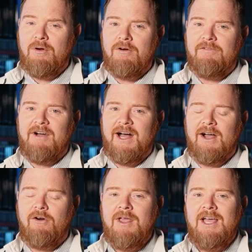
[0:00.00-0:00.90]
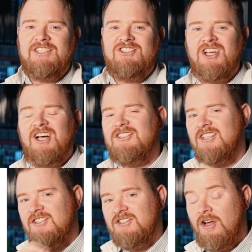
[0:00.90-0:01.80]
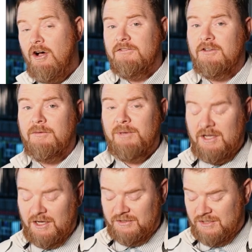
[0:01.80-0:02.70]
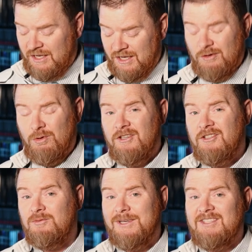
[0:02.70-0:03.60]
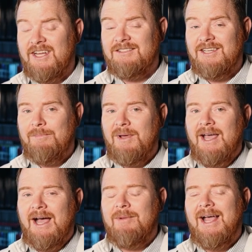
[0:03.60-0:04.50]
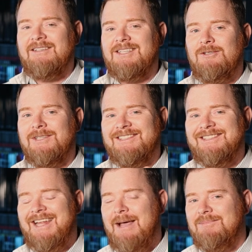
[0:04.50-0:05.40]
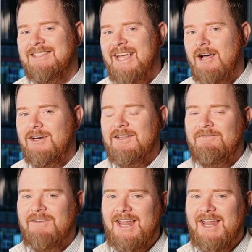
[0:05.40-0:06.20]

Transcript: profile, just softer, because in order to switch things up, I'm actually going to step down and